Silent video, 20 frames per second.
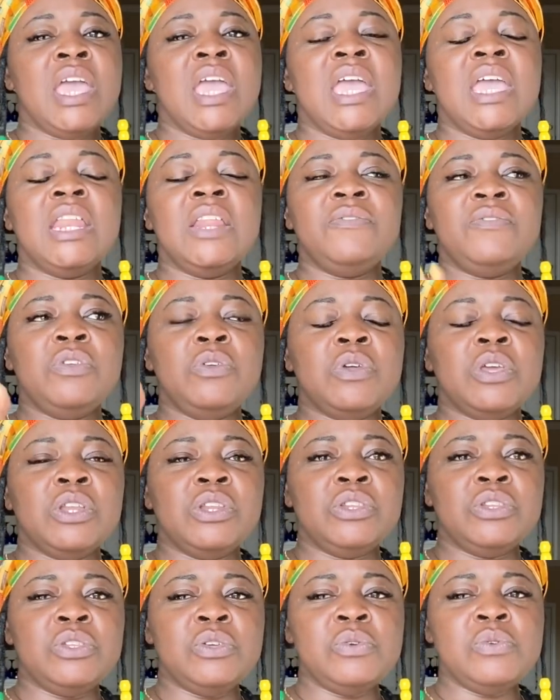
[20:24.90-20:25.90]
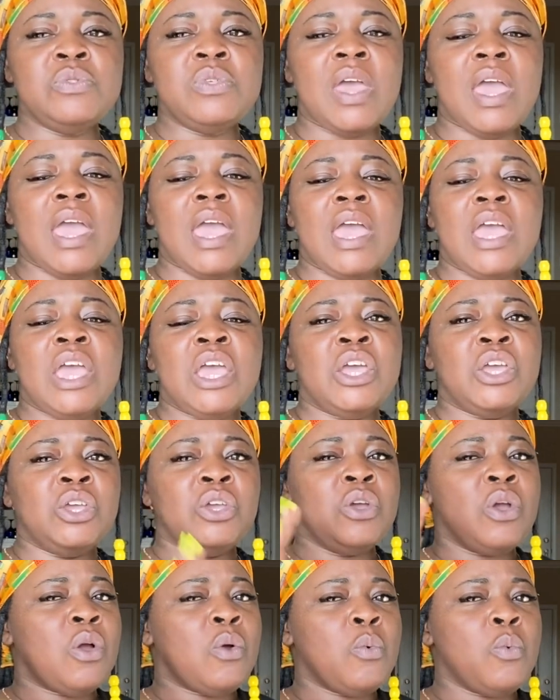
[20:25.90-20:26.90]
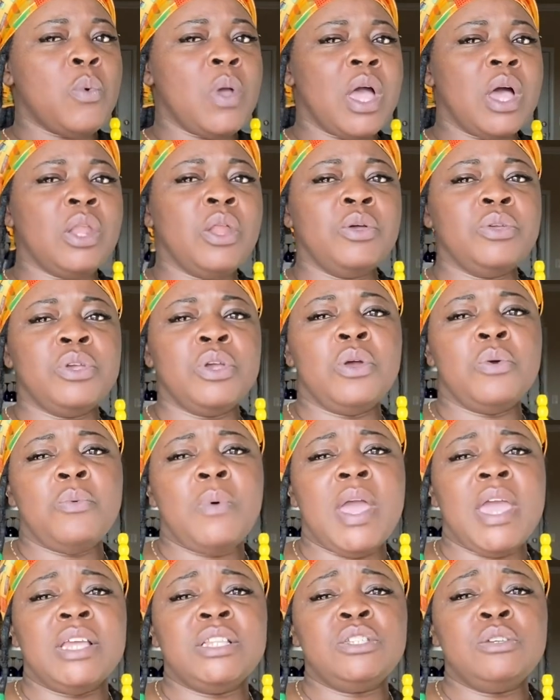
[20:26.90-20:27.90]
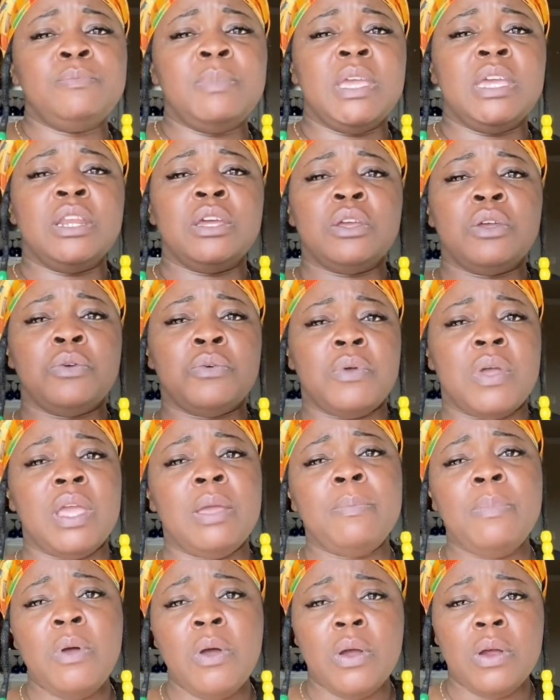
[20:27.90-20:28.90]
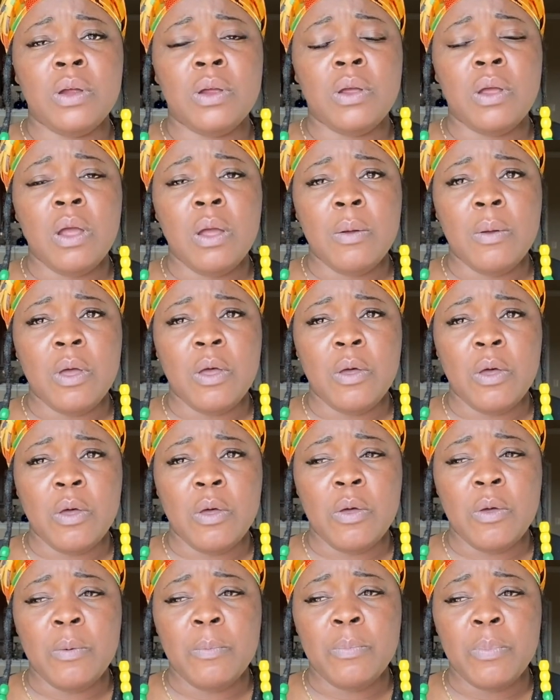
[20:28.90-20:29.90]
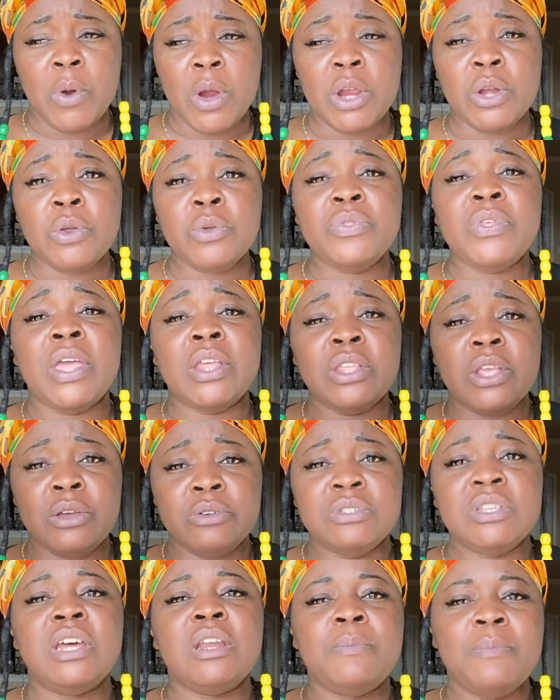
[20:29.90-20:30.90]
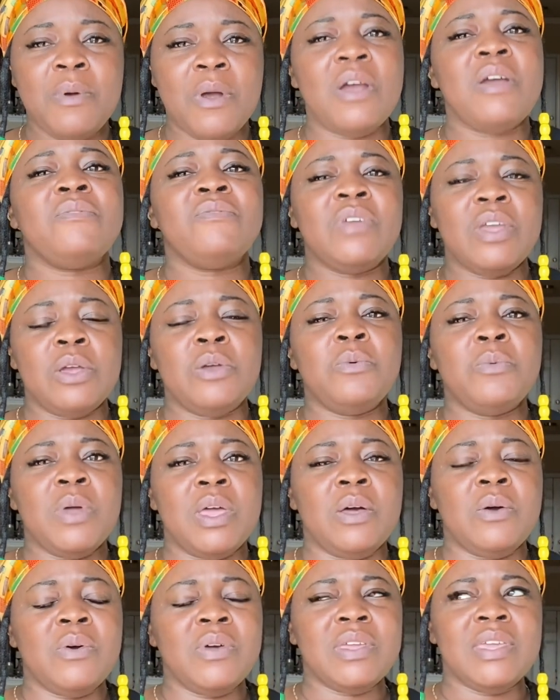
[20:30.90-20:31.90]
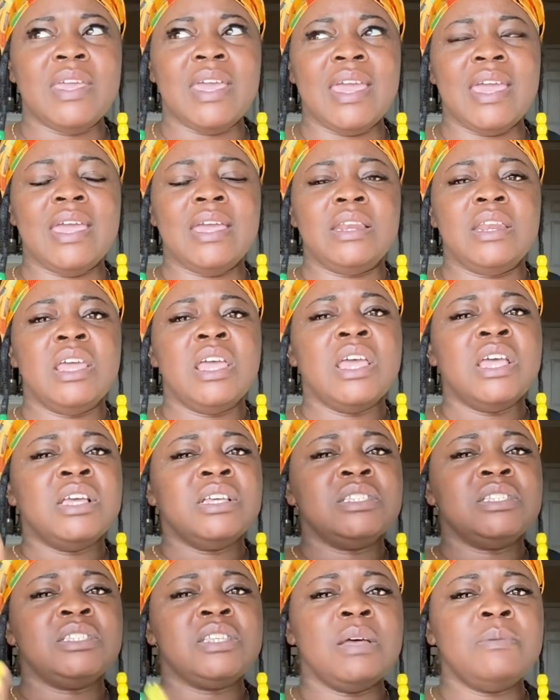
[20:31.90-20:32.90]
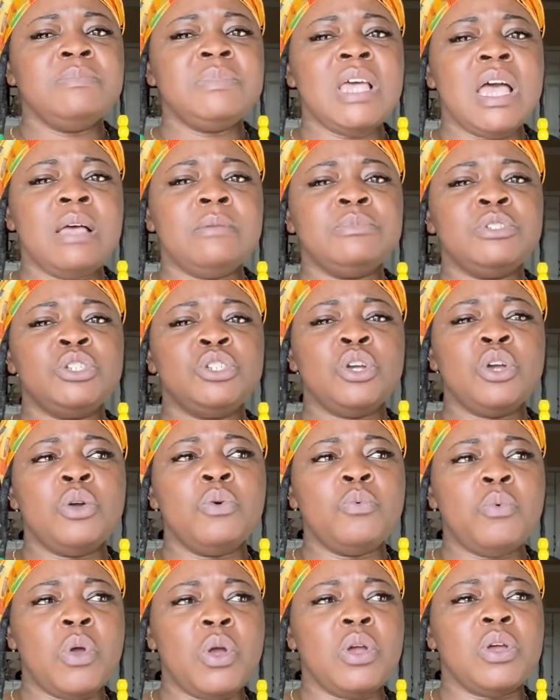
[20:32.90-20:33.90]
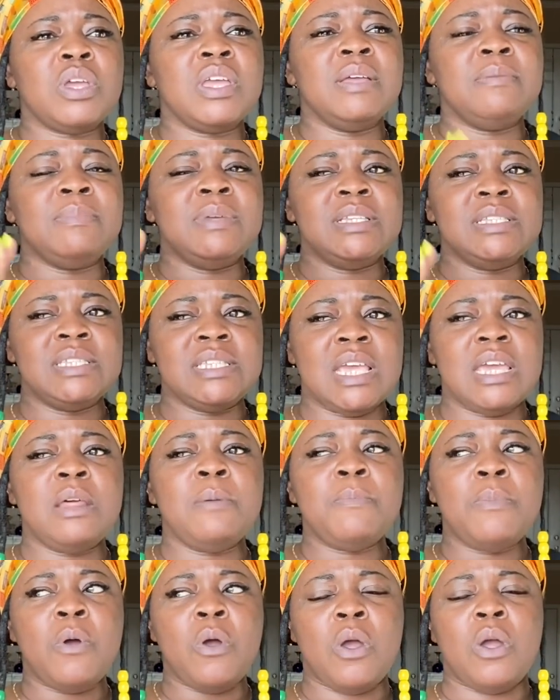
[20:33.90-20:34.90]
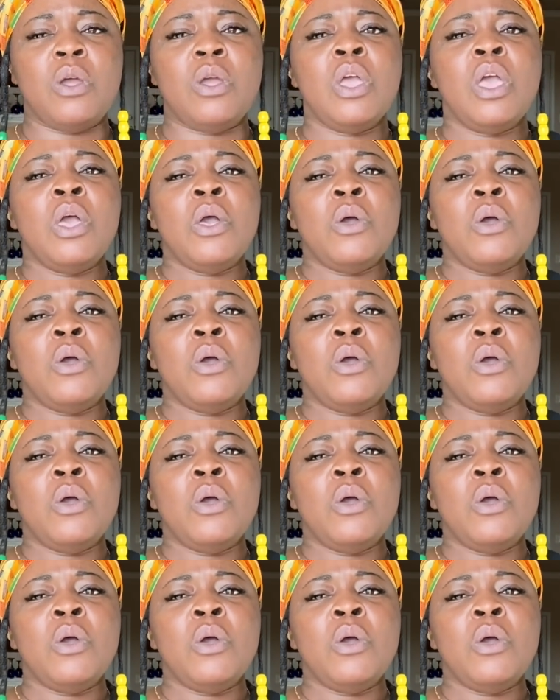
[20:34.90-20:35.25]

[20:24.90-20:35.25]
and if you can do that, you are well on your way to being a great part uh, uh, braider that knows how to part very well. Again, sometimes your work can be set apart